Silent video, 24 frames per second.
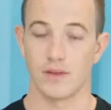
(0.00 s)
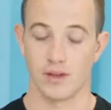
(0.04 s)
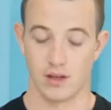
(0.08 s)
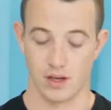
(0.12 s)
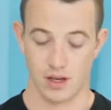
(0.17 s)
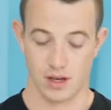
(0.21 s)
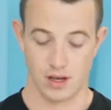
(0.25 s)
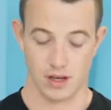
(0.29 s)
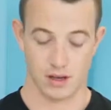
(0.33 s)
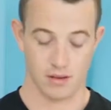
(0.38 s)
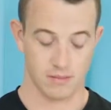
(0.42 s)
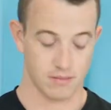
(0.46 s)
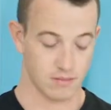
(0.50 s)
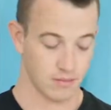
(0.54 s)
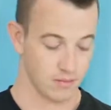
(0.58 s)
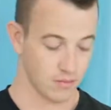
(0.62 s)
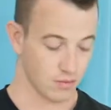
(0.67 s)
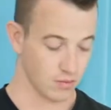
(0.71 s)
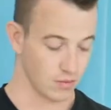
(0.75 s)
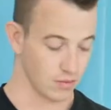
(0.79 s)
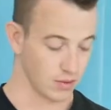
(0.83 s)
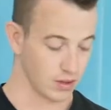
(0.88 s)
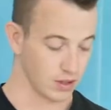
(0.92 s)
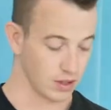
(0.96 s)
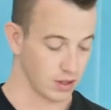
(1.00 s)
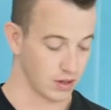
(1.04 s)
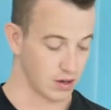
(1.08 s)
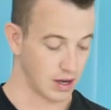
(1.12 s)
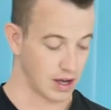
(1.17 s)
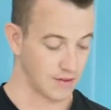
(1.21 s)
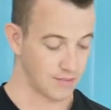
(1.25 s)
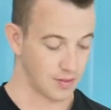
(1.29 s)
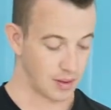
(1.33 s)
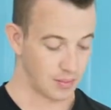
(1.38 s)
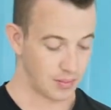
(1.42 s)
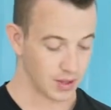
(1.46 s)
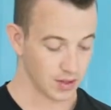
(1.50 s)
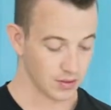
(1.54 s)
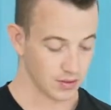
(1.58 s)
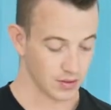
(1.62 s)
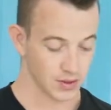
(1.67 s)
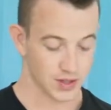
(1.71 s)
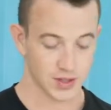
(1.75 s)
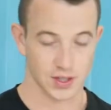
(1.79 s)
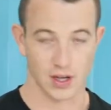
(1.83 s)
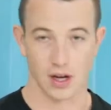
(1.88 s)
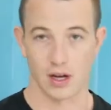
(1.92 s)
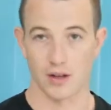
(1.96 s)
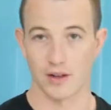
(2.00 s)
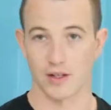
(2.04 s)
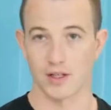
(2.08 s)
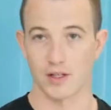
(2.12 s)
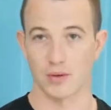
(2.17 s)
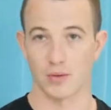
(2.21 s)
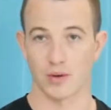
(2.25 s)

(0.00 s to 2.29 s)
I have my mineral salt